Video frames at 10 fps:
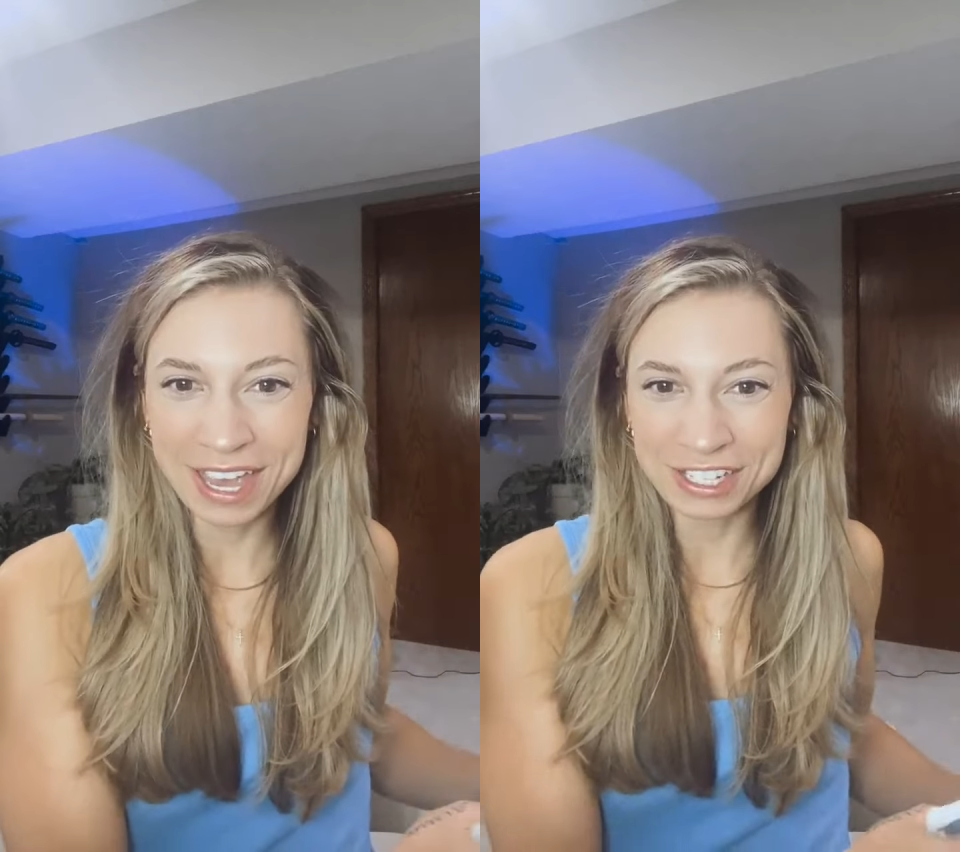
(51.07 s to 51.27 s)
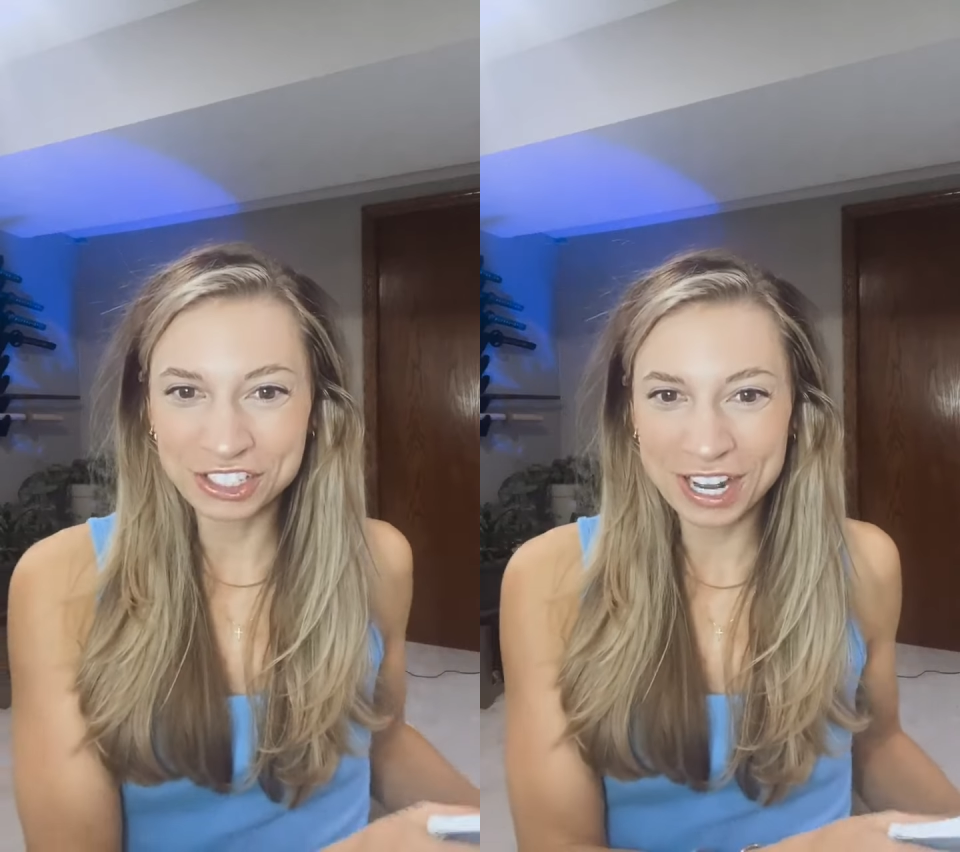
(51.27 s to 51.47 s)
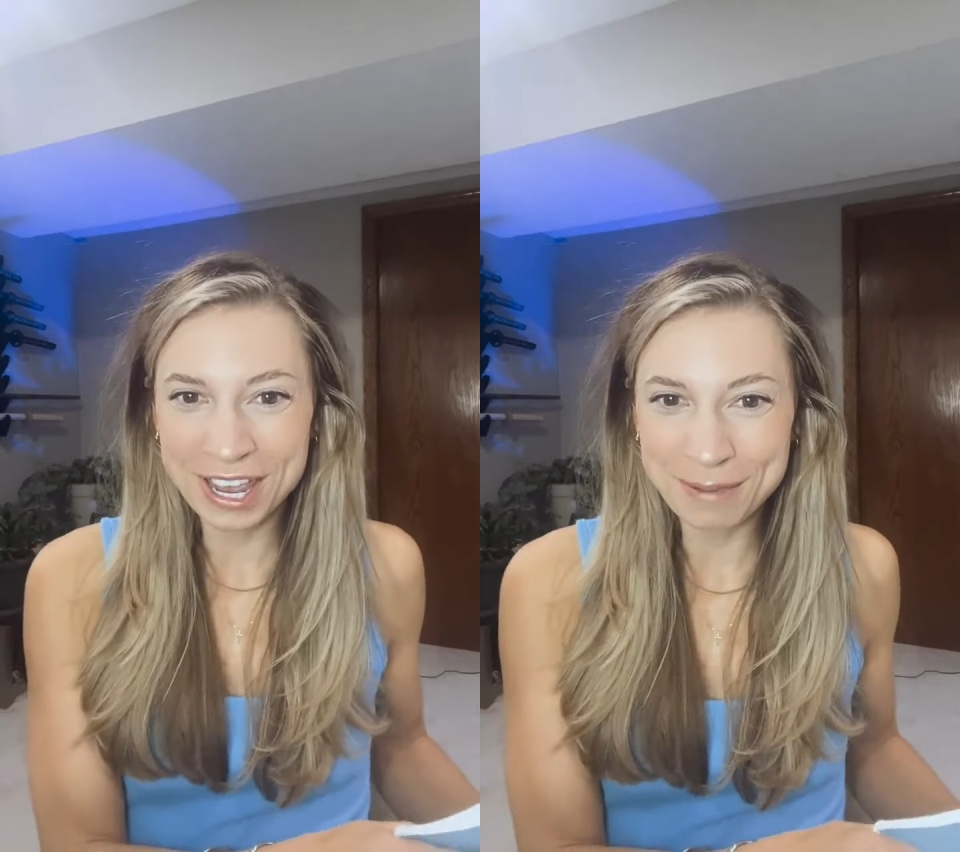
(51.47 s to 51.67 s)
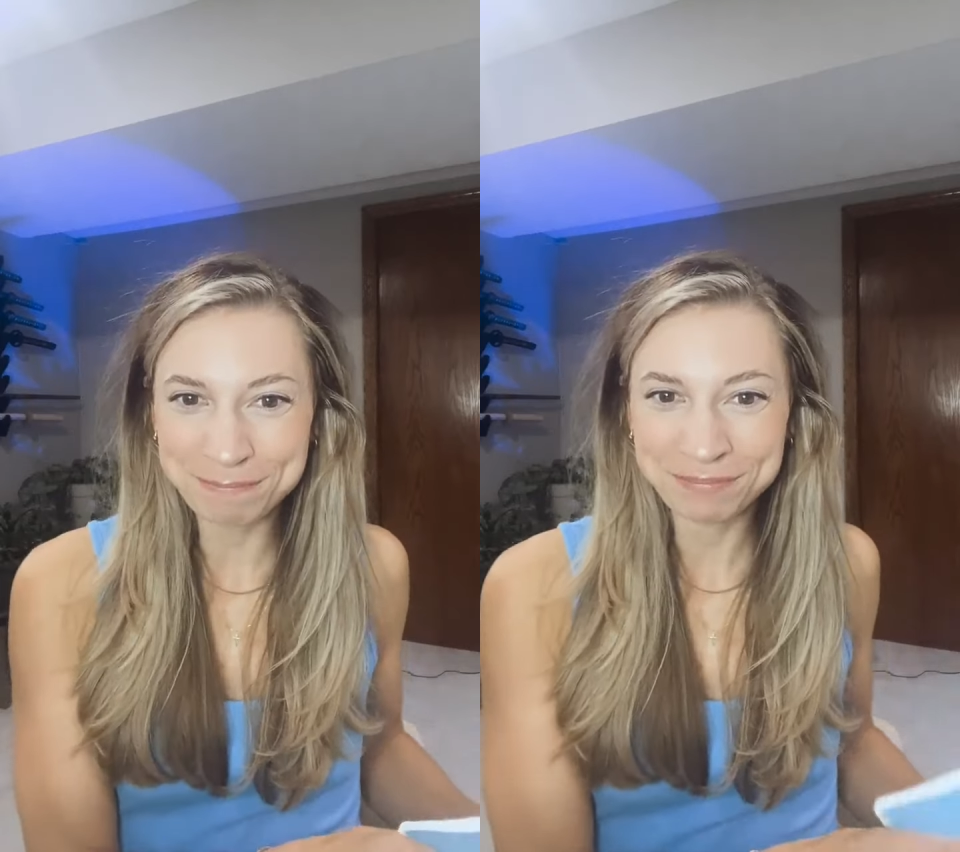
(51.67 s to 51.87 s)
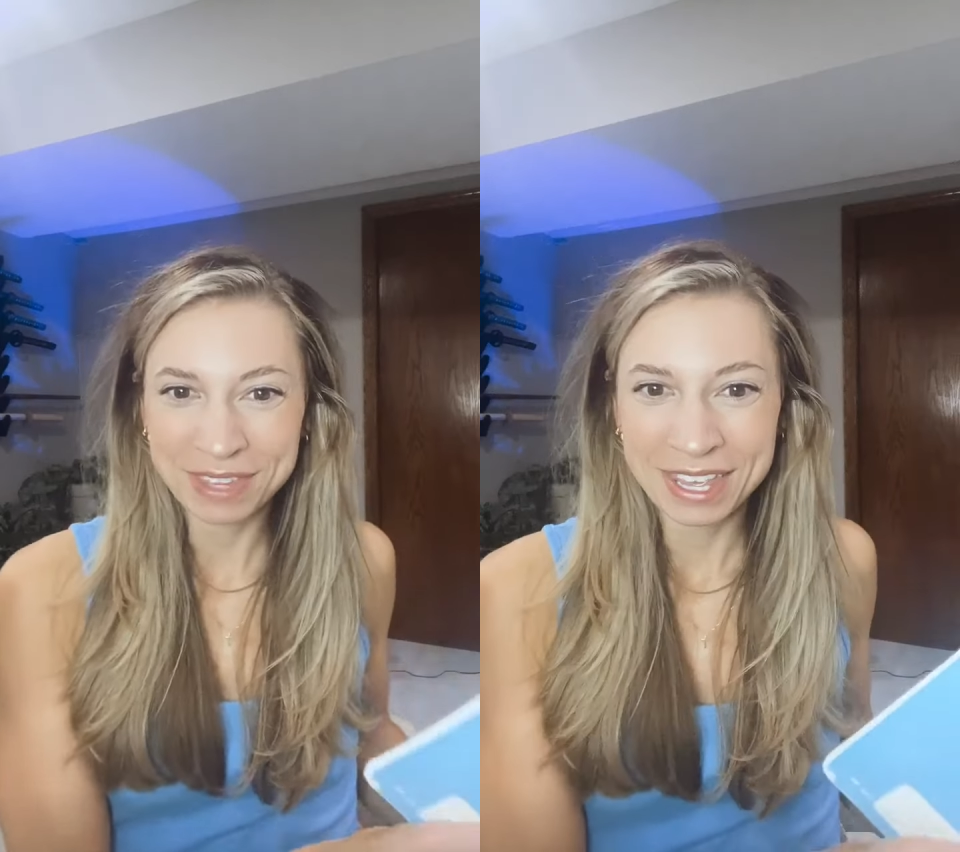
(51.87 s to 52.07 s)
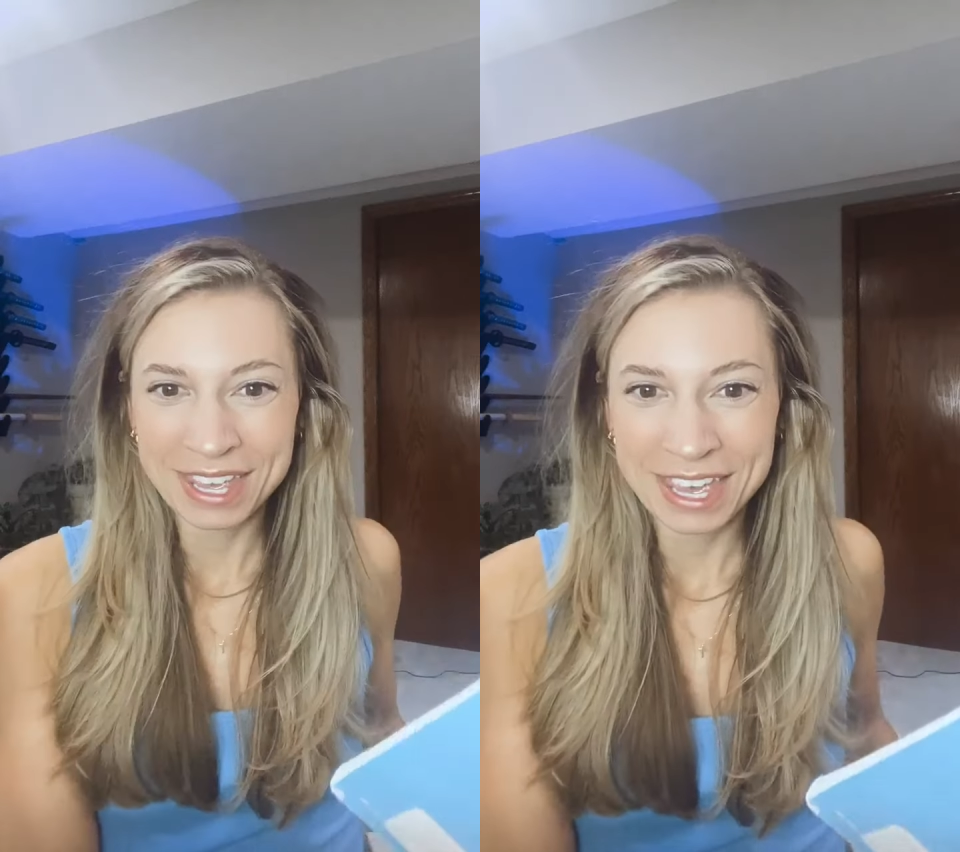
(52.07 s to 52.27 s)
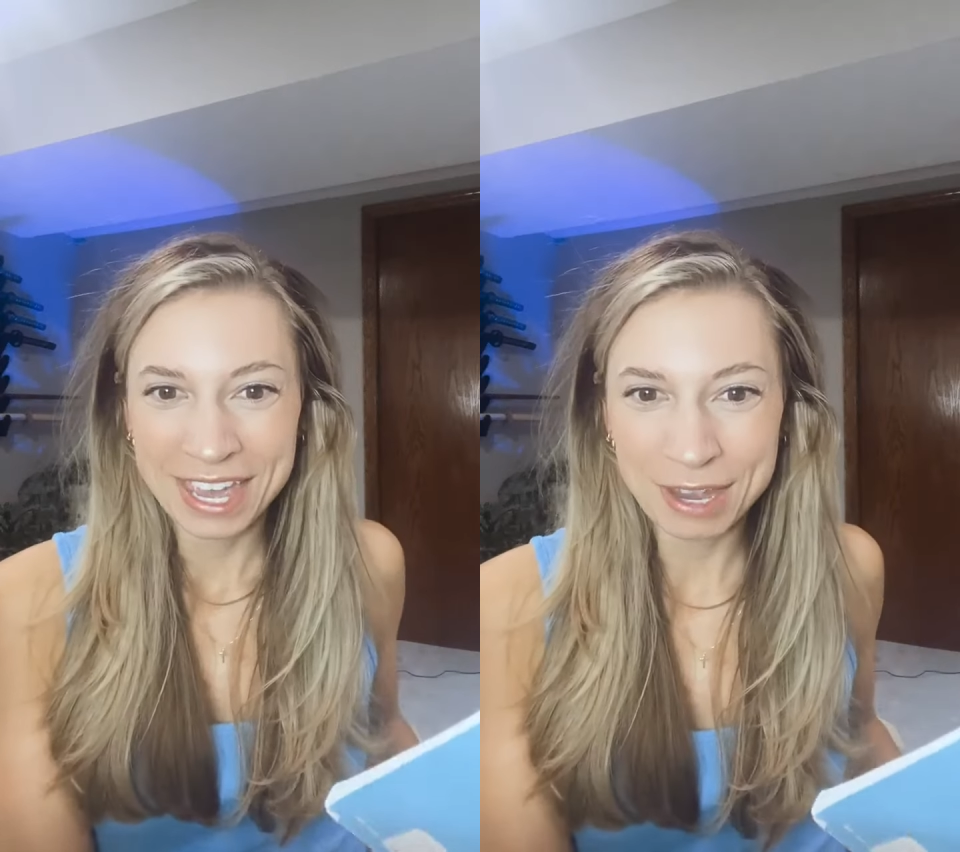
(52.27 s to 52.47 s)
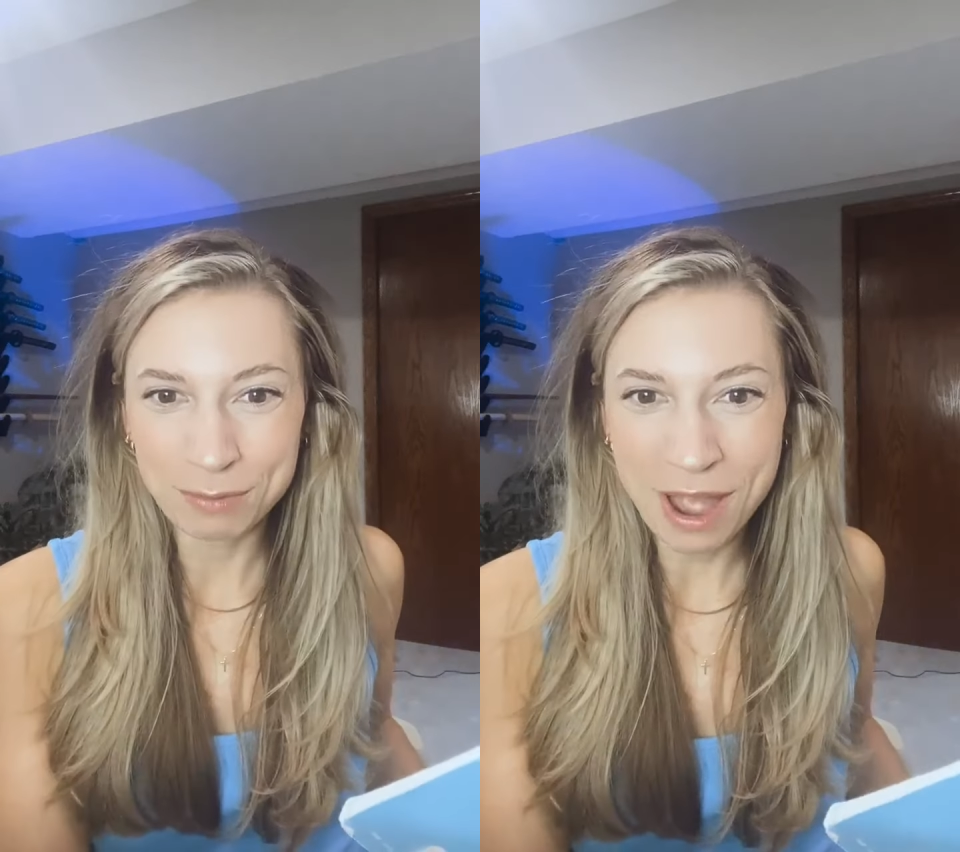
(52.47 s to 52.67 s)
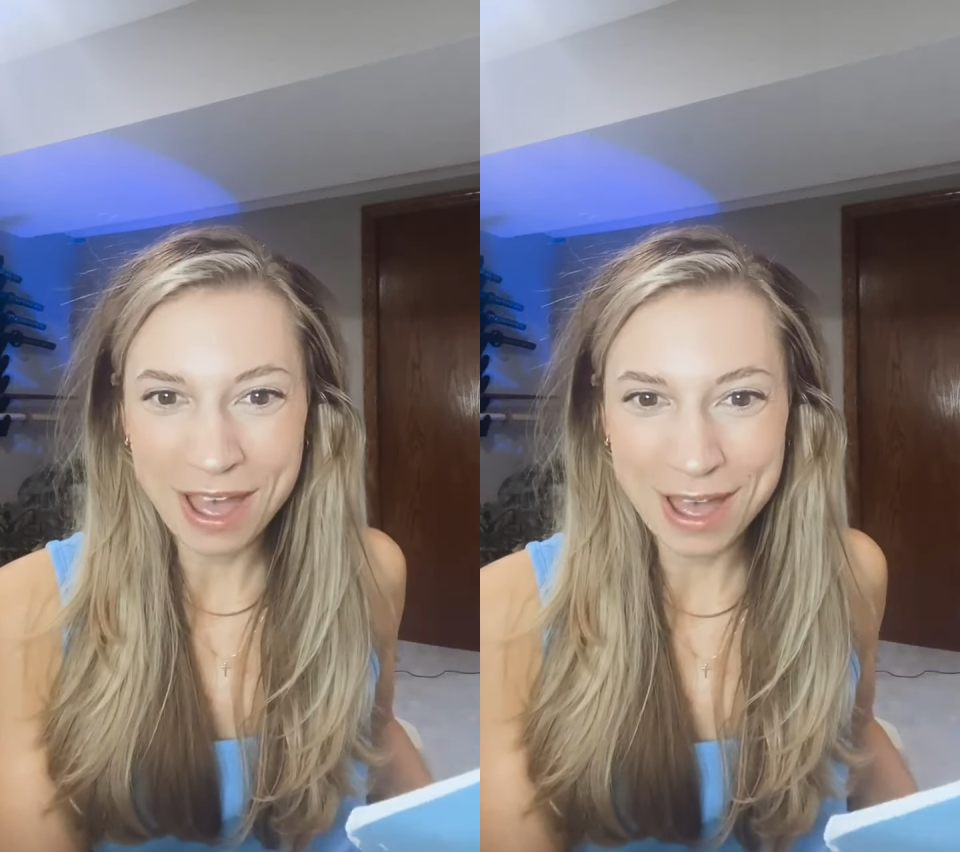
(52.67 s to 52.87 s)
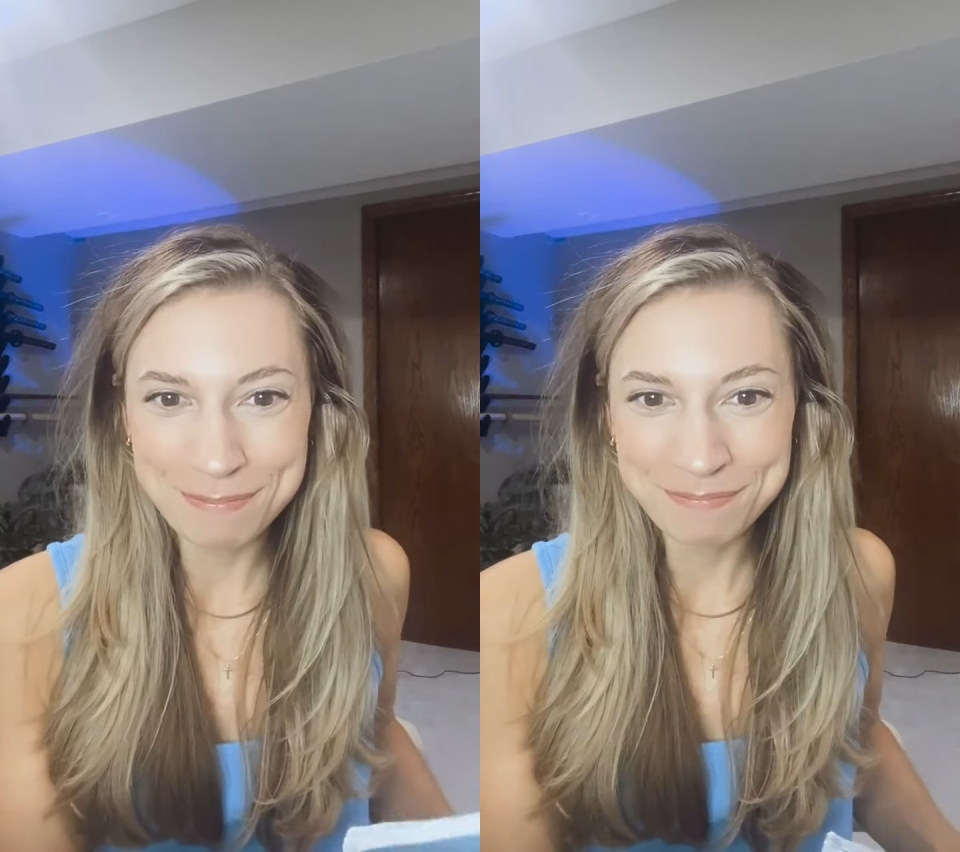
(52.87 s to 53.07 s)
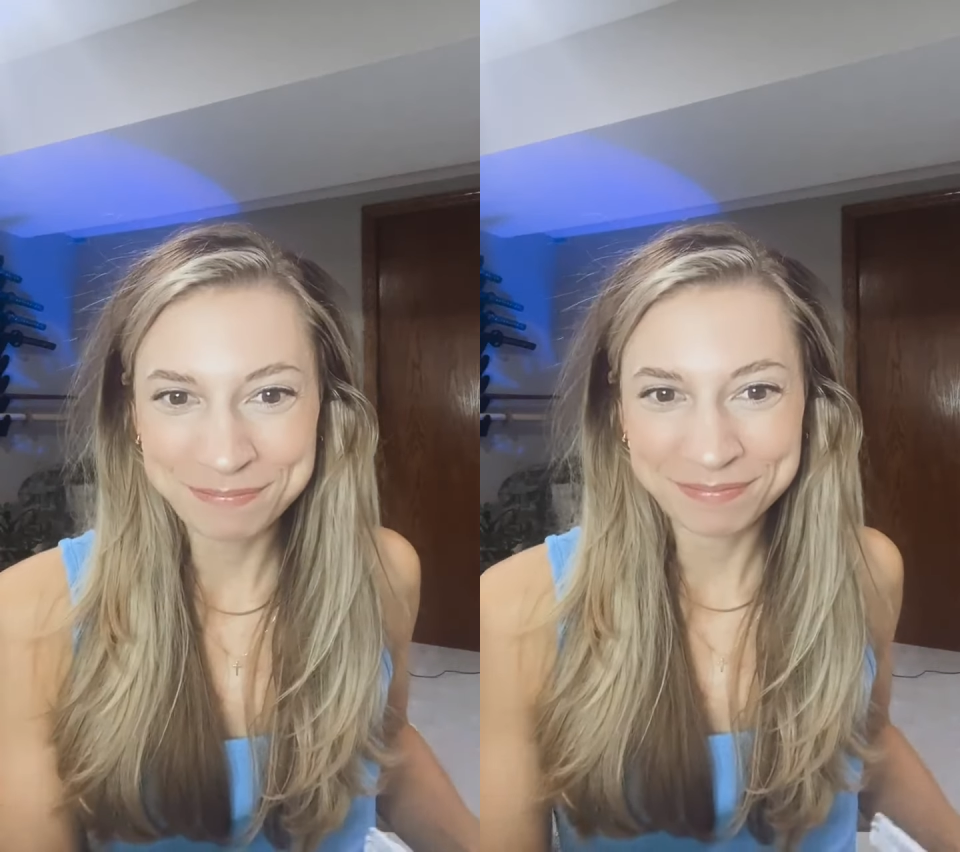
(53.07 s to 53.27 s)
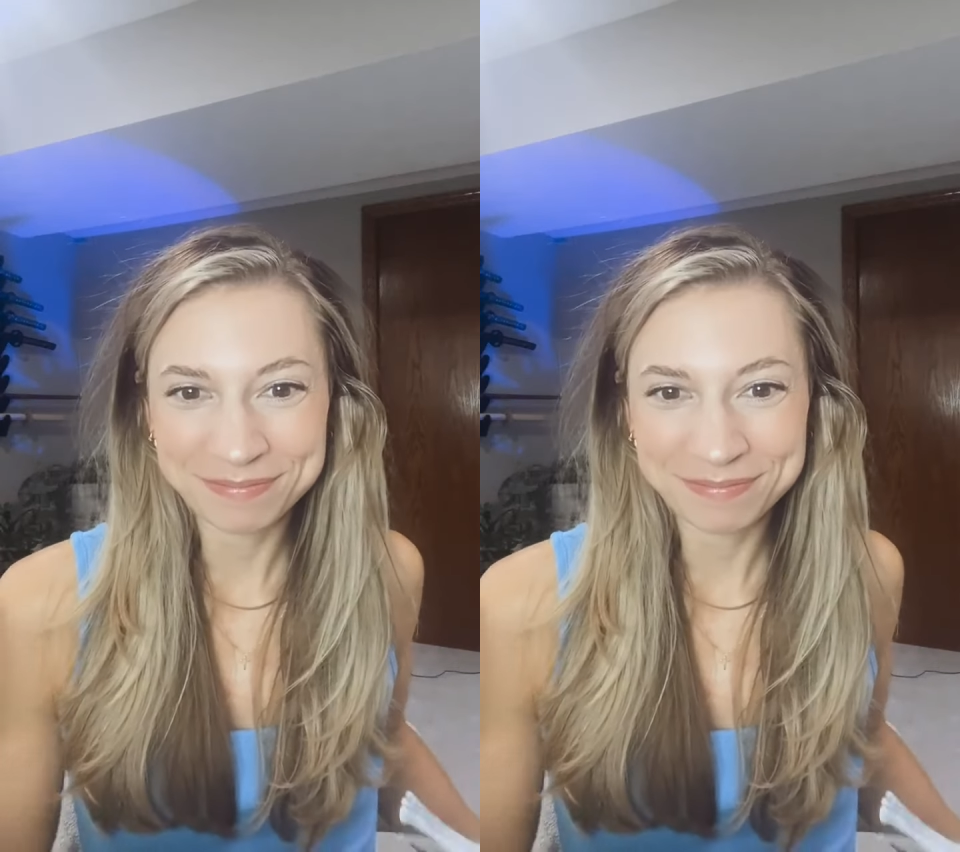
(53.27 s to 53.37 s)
hey Jam, hey Rob,